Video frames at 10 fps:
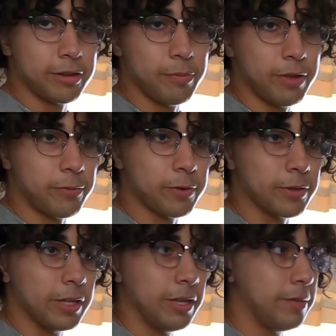they're meant
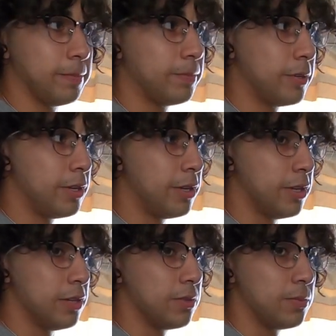for like
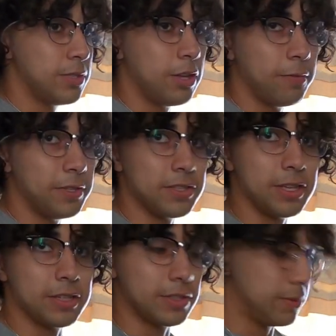selfie
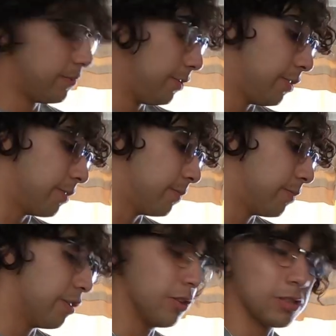sticks. You know,
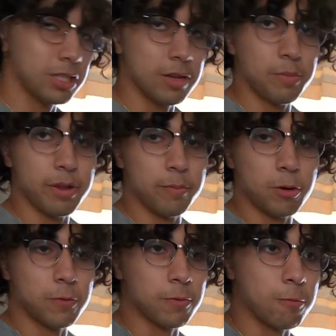they look like they're meant
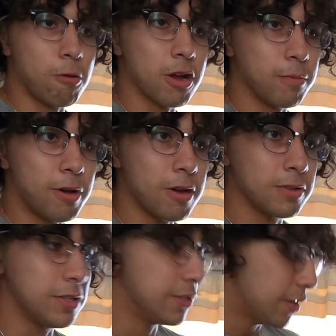more for water
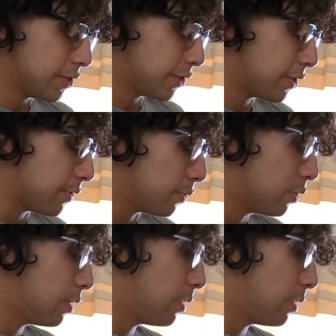bottles and such. So